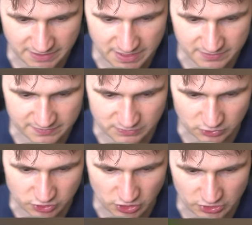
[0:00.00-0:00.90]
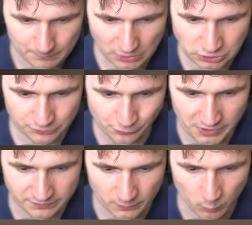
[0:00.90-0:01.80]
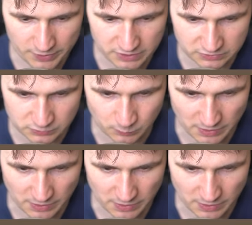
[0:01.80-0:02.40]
Yeah, this looks good. I'm not sure if we need the wheels.